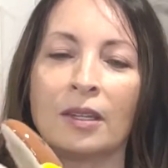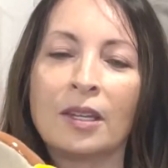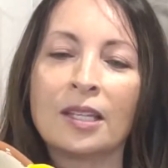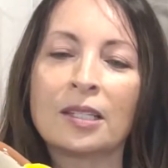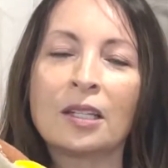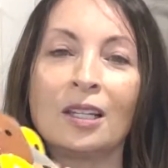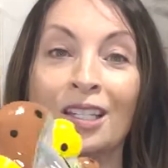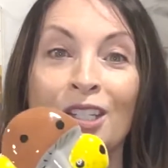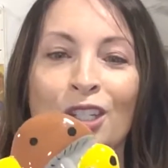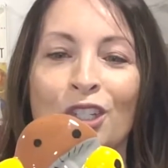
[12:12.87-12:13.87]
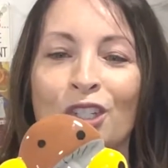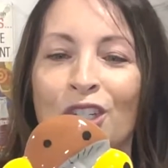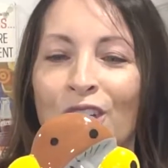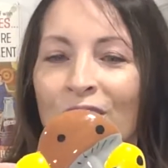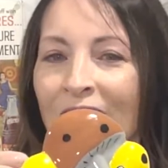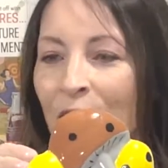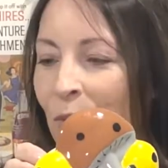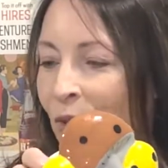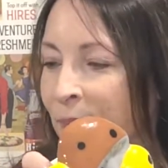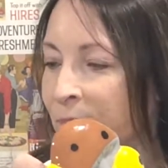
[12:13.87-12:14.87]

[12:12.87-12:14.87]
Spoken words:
Nice little addition to your table.